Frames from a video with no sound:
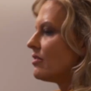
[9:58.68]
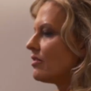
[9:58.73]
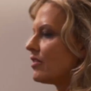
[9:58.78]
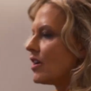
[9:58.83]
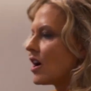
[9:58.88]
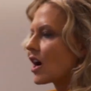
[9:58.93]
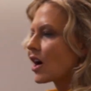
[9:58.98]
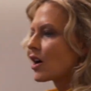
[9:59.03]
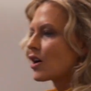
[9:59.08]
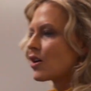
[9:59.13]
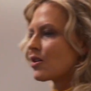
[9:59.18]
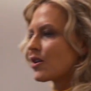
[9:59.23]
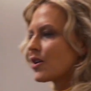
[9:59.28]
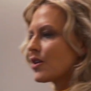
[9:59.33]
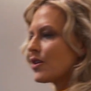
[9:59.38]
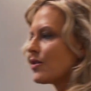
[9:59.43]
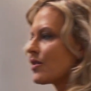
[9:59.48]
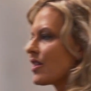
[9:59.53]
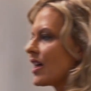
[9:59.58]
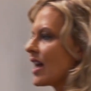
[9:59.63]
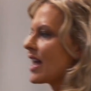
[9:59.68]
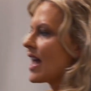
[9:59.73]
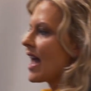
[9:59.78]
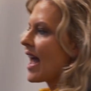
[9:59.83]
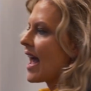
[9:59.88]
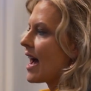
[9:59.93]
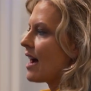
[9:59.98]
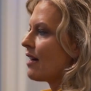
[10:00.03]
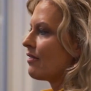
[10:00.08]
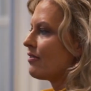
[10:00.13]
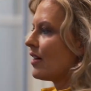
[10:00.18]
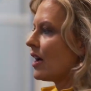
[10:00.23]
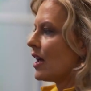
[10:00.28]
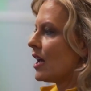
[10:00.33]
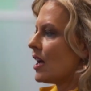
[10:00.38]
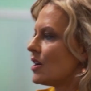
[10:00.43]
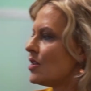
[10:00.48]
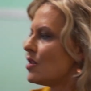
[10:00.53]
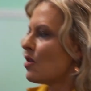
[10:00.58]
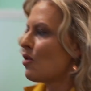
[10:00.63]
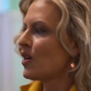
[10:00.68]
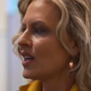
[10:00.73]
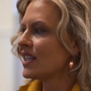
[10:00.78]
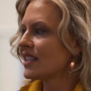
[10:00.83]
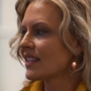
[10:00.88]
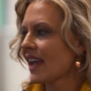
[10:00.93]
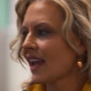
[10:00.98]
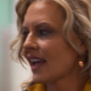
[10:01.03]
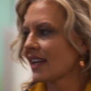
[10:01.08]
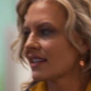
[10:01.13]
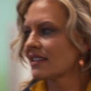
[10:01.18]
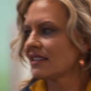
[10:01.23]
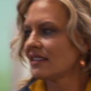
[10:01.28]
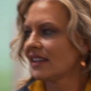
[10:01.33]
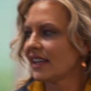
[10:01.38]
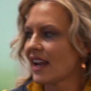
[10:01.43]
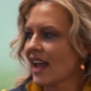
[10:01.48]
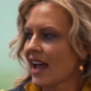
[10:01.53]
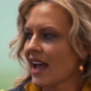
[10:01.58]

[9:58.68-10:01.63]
of our crew. They have noise-canceling